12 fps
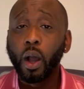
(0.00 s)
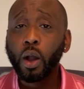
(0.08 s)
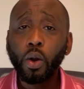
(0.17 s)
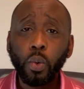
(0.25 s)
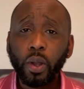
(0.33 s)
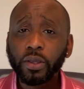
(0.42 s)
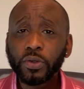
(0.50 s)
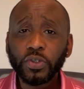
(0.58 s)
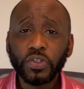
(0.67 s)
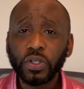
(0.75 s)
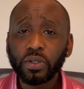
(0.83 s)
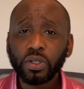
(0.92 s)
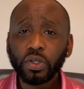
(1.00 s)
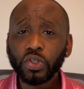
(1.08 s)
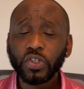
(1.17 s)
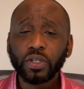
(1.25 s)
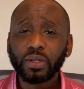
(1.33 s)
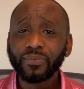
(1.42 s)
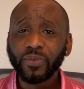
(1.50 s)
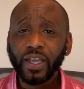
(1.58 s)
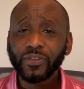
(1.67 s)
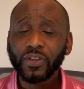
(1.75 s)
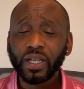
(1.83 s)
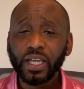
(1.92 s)
oh, well, you shouldn't
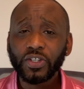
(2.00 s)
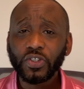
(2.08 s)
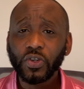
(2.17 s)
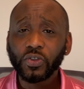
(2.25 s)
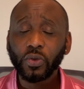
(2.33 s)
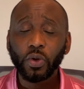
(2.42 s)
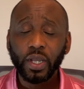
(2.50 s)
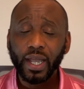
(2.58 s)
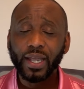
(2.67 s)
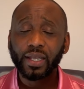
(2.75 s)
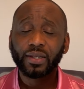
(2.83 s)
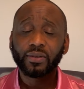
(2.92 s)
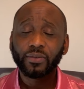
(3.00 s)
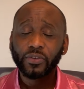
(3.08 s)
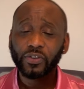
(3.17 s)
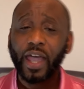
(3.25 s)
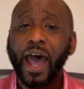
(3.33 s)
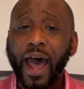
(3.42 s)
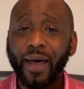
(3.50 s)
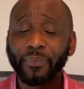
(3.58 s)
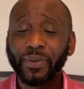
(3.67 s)
invest in insurance. Okay, stop.